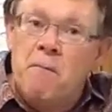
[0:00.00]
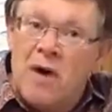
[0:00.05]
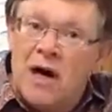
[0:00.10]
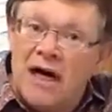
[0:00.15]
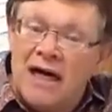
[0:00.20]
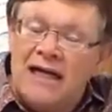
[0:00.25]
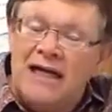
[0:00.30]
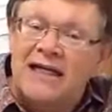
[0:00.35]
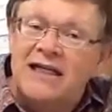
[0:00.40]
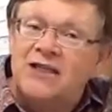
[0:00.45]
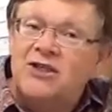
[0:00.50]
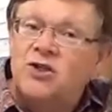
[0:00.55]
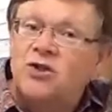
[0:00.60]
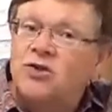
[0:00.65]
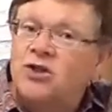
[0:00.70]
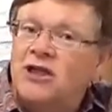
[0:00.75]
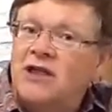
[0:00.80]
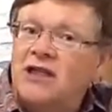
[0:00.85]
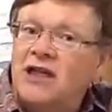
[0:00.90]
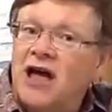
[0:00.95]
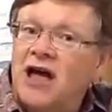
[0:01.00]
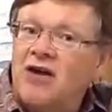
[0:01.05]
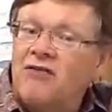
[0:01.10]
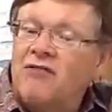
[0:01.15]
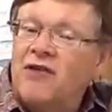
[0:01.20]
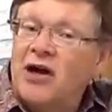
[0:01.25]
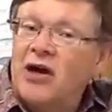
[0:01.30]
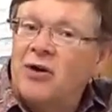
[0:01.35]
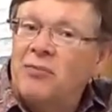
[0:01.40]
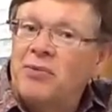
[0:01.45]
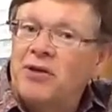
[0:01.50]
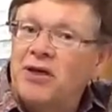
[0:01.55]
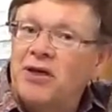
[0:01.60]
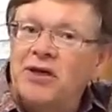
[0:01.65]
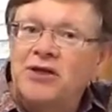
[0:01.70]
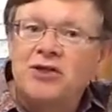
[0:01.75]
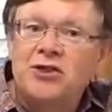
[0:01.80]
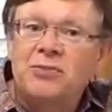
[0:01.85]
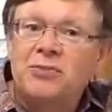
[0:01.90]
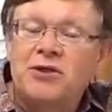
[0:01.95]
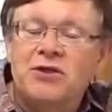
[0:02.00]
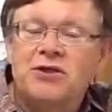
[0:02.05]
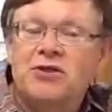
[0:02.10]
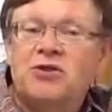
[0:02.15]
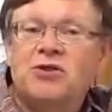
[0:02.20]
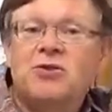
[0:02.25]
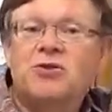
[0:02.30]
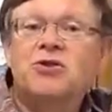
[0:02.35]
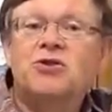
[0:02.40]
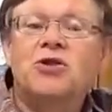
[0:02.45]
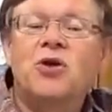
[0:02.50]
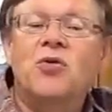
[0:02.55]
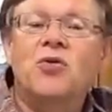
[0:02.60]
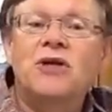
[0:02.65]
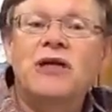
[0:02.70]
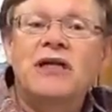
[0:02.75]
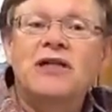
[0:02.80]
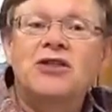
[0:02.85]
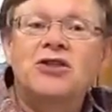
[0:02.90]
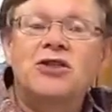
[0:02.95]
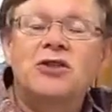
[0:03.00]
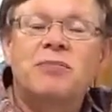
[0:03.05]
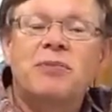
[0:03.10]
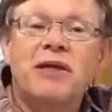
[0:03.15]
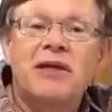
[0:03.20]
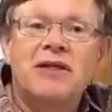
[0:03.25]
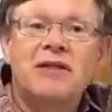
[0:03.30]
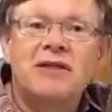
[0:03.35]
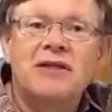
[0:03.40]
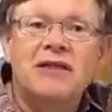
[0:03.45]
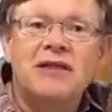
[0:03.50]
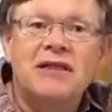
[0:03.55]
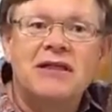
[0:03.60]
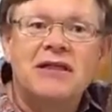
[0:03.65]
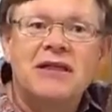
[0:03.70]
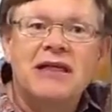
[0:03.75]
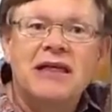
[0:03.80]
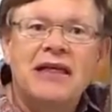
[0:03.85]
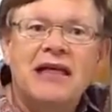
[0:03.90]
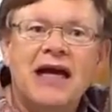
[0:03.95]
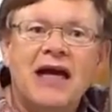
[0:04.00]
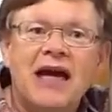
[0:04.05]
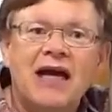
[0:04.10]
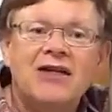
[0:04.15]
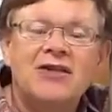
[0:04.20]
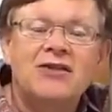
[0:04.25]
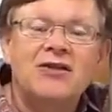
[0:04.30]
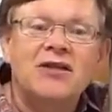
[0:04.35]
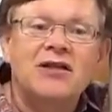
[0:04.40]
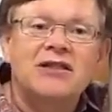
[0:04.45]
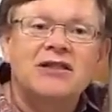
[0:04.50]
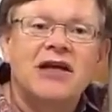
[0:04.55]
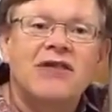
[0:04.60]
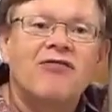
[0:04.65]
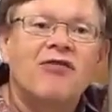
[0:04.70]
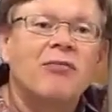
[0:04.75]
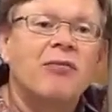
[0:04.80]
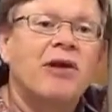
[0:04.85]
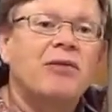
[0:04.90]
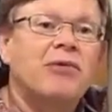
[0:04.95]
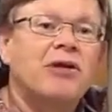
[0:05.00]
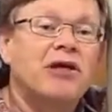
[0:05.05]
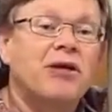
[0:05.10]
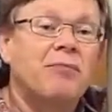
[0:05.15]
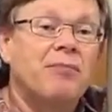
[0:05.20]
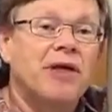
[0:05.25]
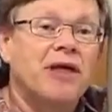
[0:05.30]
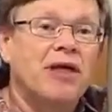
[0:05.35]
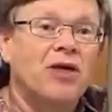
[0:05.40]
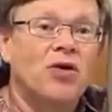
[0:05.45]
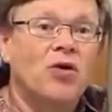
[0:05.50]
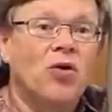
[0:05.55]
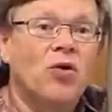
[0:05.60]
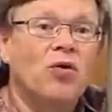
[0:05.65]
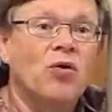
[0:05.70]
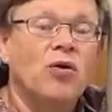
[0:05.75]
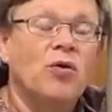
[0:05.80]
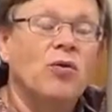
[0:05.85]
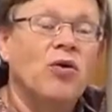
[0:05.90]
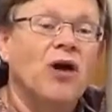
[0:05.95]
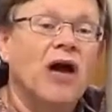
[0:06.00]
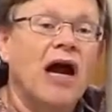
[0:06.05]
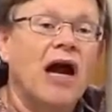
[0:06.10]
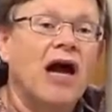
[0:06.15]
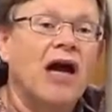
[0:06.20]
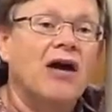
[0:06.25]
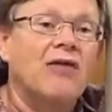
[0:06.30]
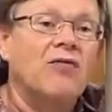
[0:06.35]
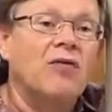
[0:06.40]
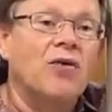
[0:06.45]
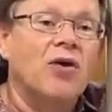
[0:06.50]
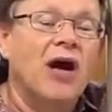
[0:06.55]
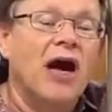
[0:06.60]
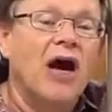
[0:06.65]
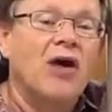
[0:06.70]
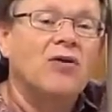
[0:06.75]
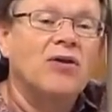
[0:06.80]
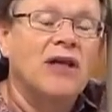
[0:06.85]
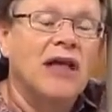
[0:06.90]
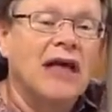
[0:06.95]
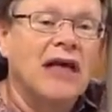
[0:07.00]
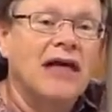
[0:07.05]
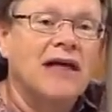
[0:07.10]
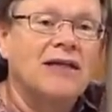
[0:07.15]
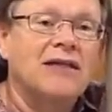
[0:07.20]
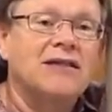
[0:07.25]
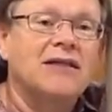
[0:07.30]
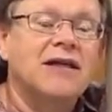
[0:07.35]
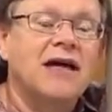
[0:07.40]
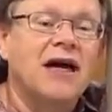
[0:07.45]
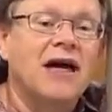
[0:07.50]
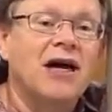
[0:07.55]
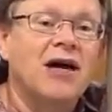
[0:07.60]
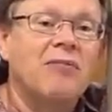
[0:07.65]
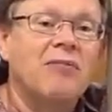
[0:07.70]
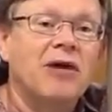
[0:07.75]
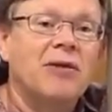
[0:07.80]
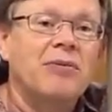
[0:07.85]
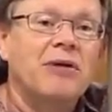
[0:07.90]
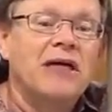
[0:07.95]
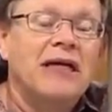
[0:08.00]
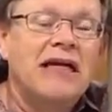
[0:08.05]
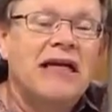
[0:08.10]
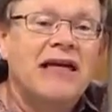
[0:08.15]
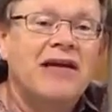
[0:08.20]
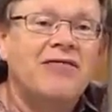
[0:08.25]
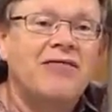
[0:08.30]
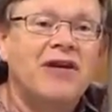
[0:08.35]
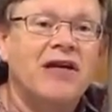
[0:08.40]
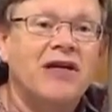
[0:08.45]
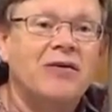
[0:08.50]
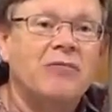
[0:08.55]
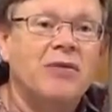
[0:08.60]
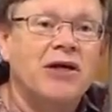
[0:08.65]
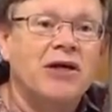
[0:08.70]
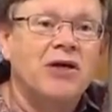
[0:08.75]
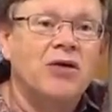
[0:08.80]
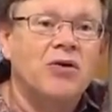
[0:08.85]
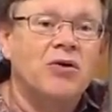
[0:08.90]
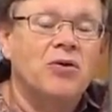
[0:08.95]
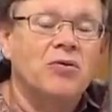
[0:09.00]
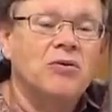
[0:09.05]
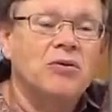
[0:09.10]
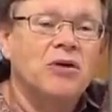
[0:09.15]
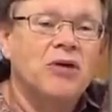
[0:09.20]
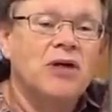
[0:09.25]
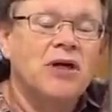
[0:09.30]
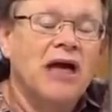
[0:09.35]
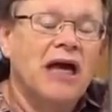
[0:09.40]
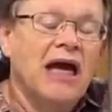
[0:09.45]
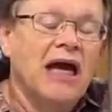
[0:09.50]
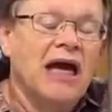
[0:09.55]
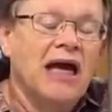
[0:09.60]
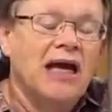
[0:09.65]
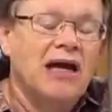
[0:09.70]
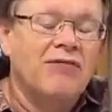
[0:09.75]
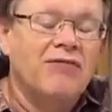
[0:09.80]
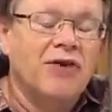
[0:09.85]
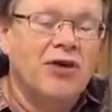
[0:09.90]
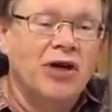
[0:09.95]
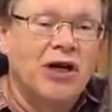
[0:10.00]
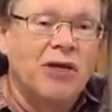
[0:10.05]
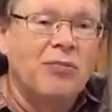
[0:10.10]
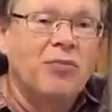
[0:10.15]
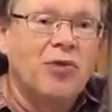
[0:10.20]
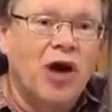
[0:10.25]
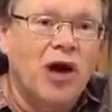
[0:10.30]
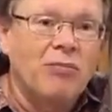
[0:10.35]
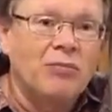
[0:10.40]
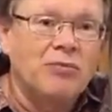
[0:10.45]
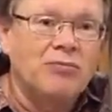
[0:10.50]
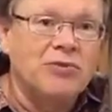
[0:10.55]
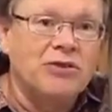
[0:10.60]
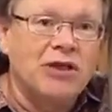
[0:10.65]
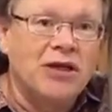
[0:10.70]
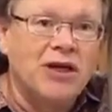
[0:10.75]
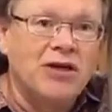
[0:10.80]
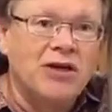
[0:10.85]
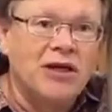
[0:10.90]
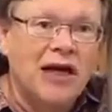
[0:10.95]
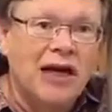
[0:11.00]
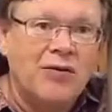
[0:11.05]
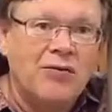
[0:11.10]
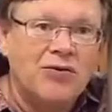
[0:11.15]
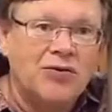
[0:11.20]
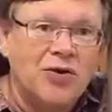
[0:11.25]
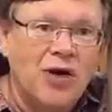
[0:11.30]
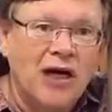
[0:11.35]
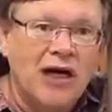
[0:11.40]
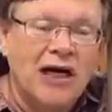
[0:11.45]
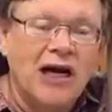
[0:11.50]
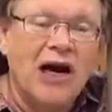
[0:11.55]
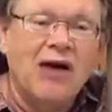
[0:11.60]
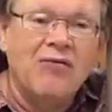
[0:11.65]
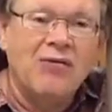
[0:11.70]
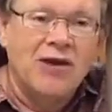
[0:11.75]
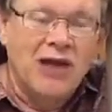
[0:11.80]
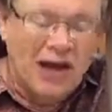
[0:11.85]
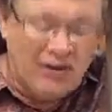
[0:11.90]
Money is usually not a very big issue because students don't need to spend any extra except for maybe a meal when we're out, if we're out late, maybe an evening meal. And if there are any problems there, then I would try to cover